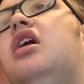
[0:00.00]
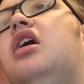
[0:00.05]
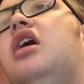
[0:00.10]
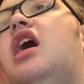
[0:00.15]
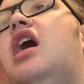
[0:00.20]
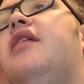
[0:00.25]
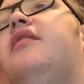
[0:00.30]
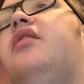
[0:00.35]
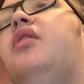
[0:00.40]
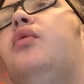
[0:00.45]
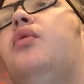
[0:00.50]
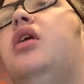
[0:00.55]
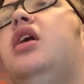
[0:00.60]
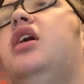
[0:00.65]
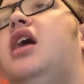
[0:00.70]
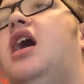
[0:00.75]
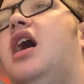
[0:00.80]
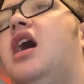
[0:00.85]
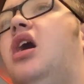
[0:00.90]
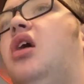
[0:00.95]

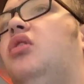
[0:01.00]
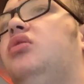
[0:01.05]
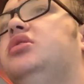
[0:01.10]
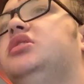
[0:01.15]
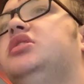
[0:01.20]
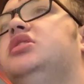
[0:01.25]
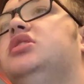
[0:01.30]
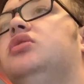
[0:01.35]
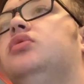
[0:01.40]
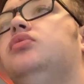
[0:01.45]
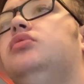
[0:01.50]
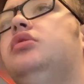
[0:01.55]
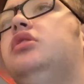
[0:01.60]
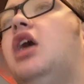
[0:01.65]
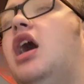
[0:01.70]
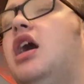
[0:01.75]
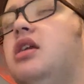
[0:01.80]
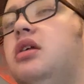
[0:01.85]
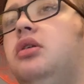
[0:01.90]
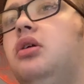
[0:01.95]
Everyone else
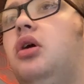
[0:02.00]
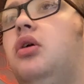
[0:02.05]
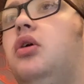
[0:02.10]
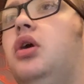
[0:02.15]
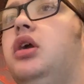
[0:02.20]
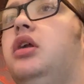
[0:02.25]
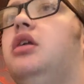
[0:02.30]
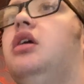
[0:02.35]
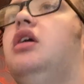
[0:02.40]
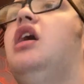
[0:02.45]
got annoying.